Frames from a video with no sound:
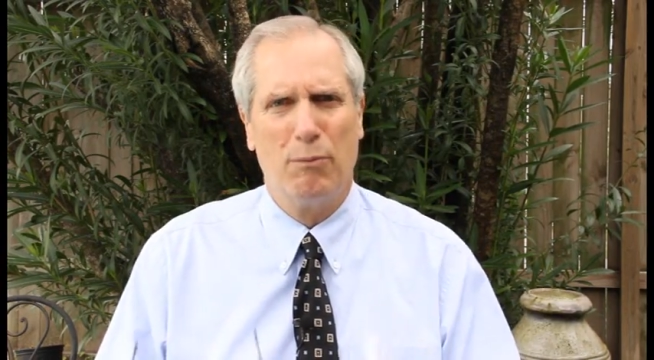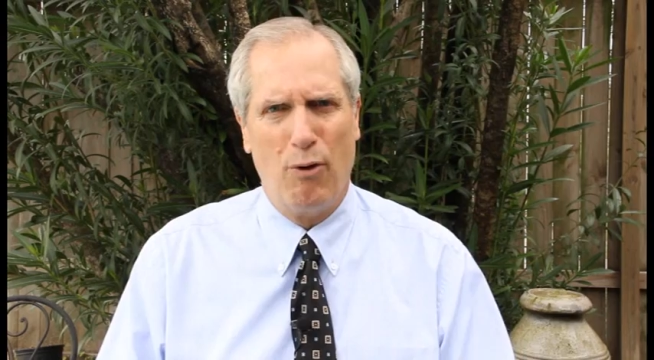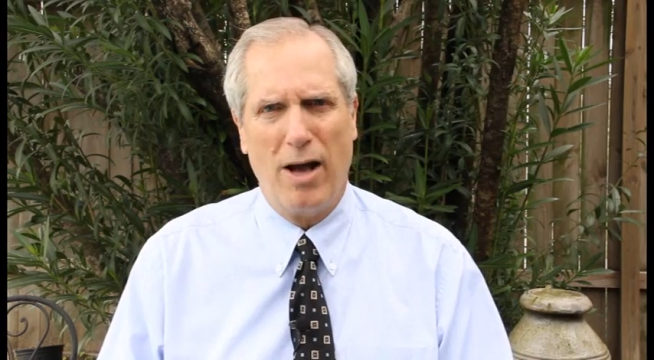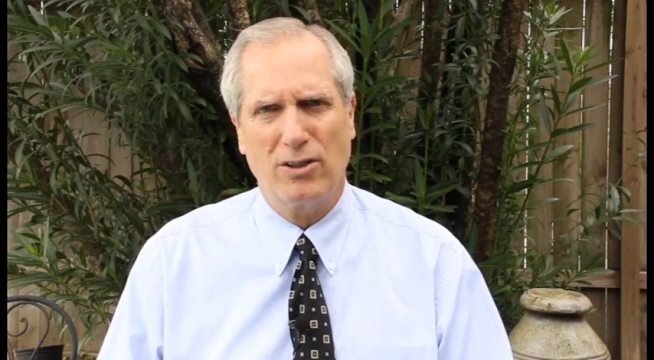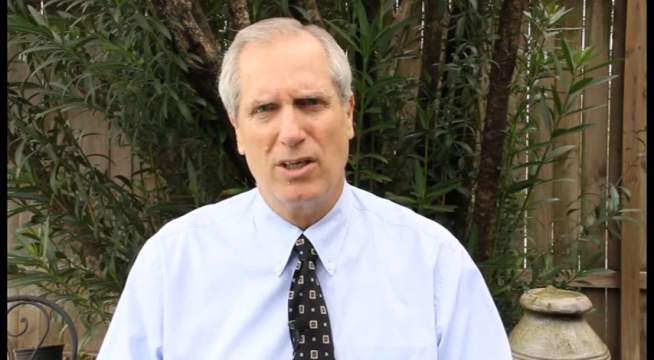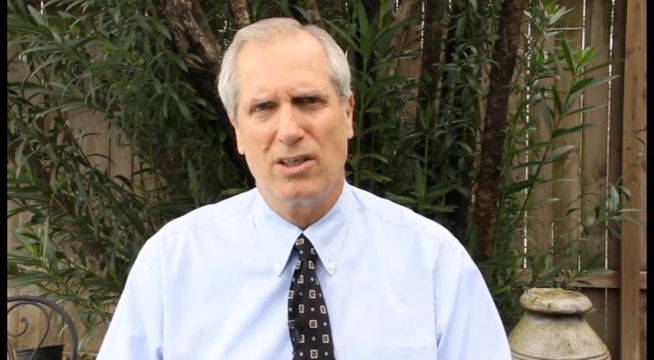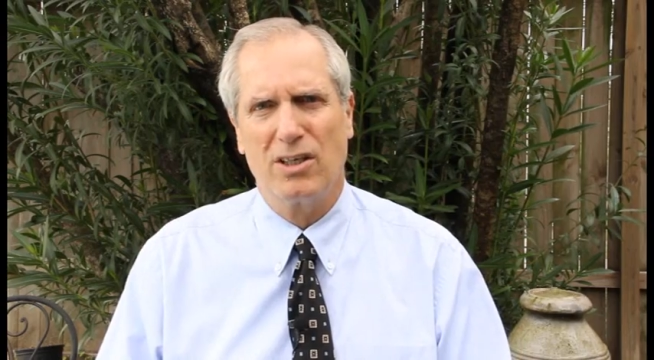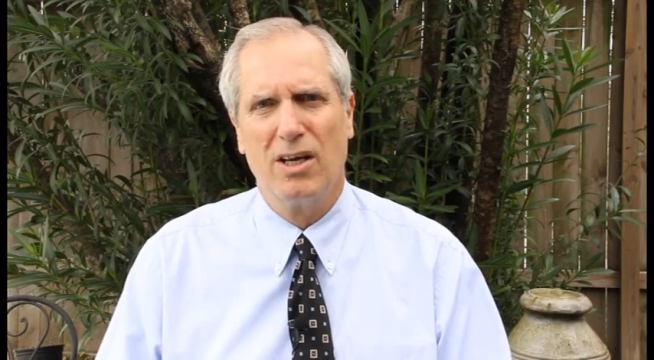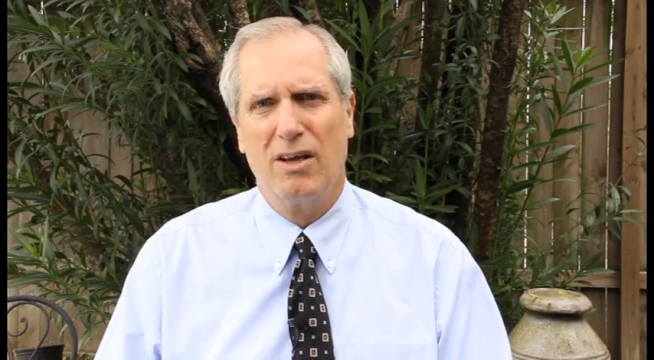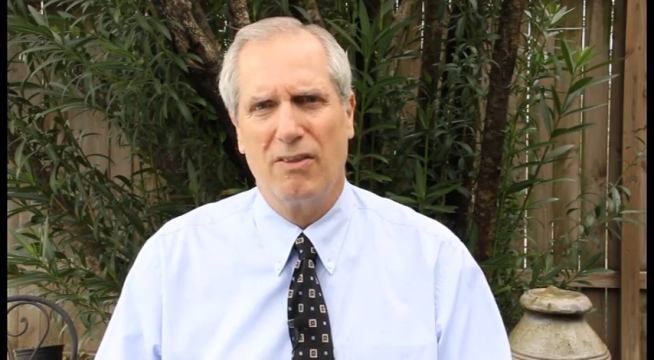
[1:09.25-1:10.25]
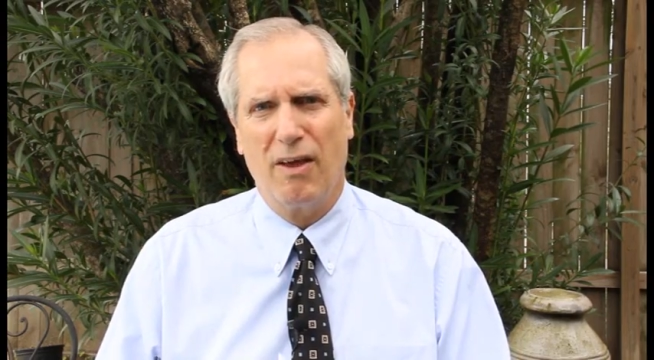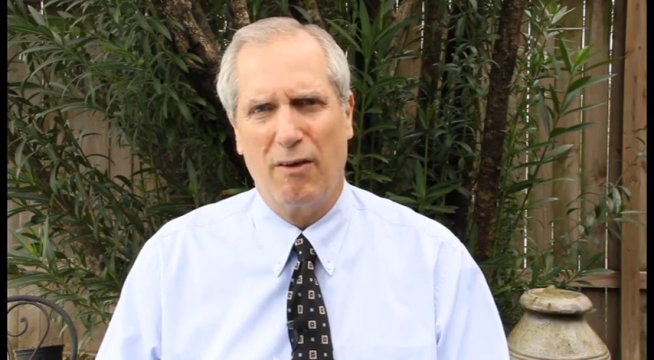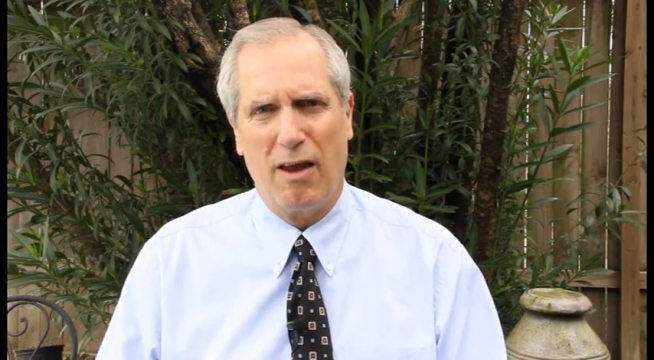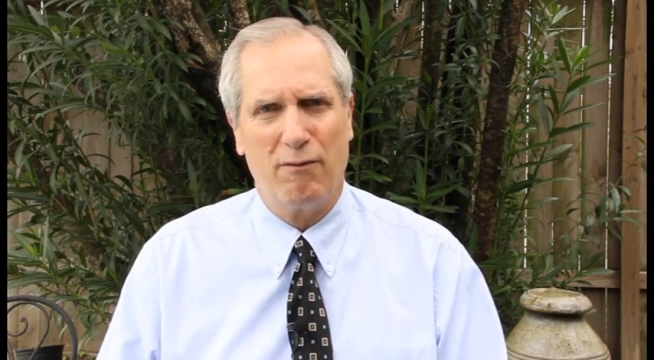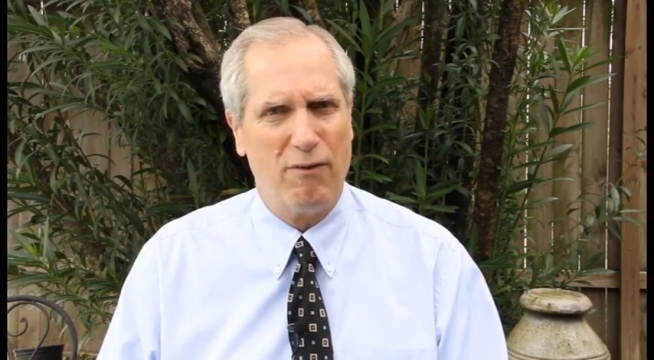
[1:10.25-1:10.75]
process
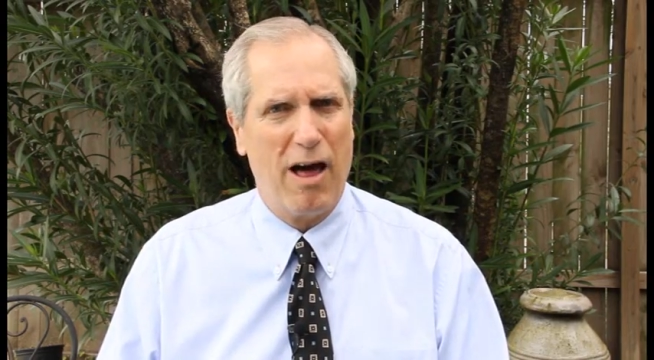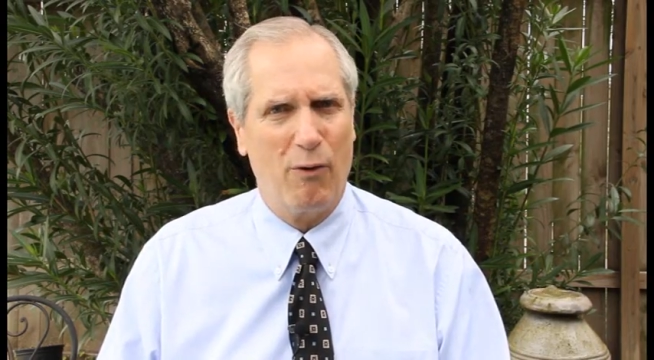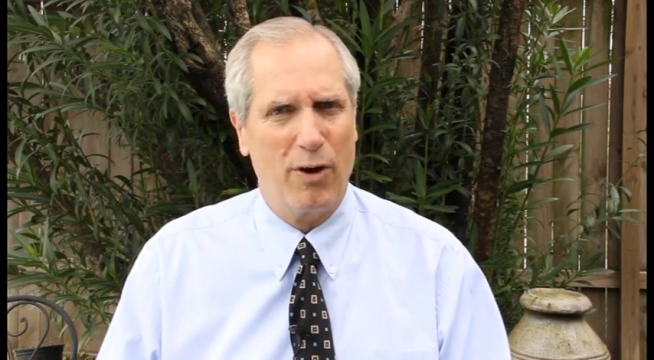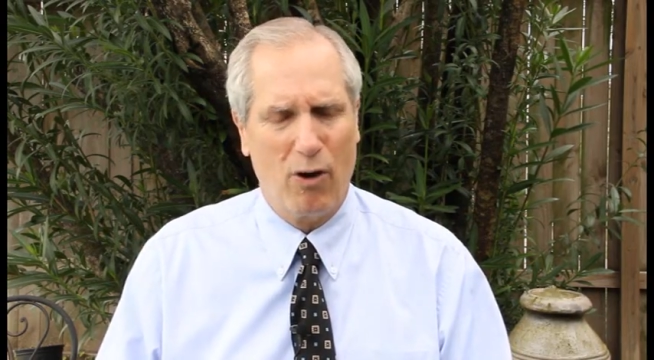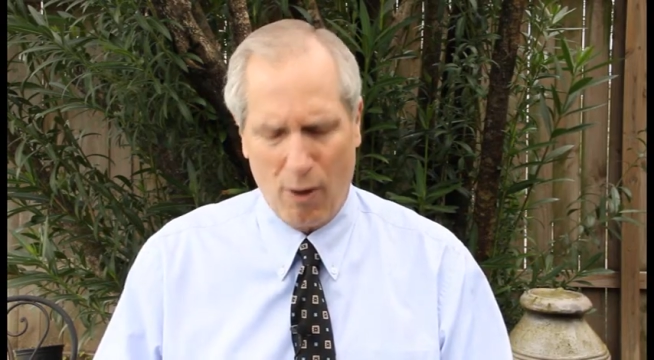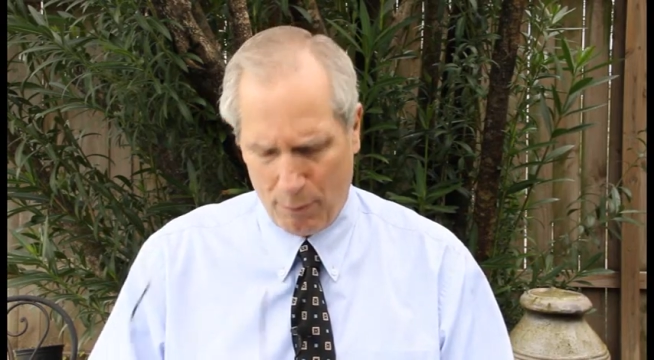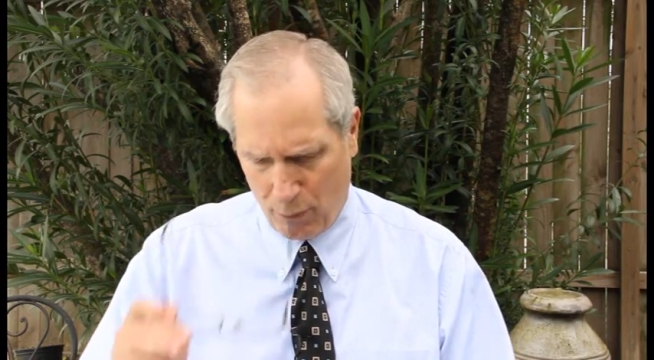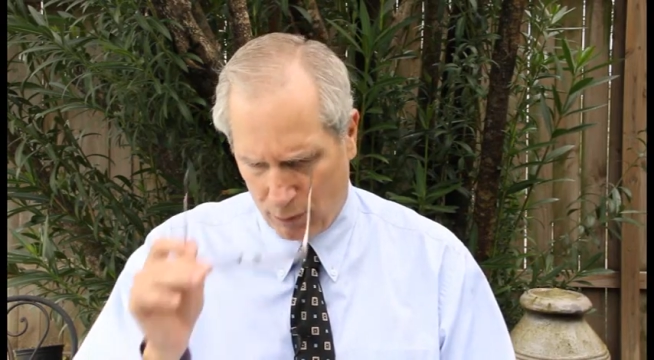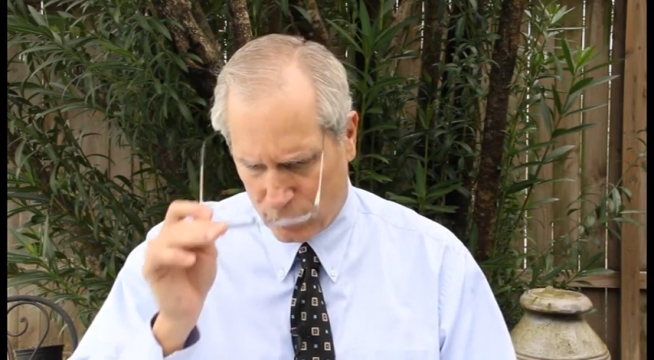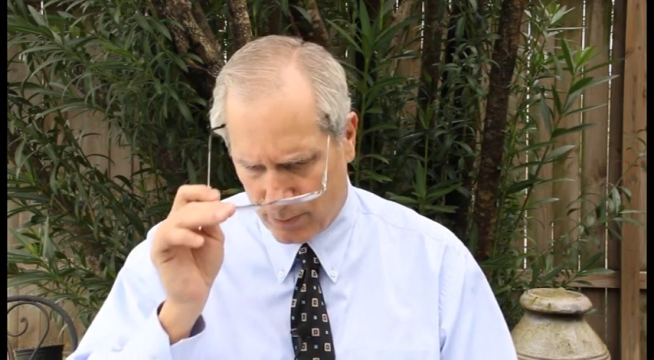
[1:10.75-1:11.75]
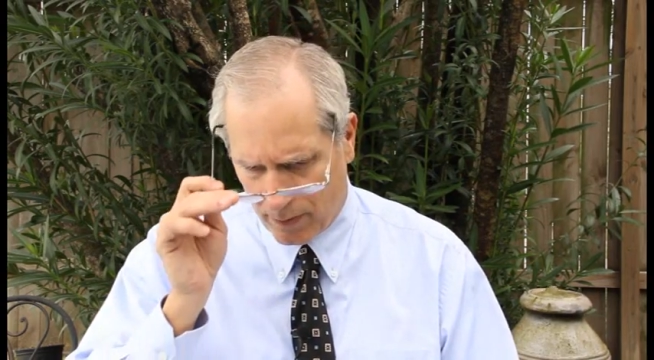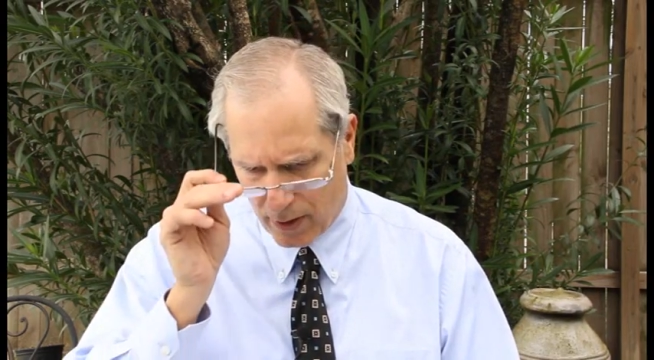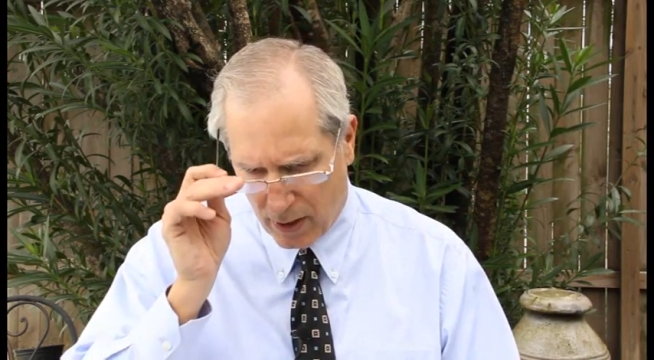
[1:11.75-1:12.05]
and following our approach.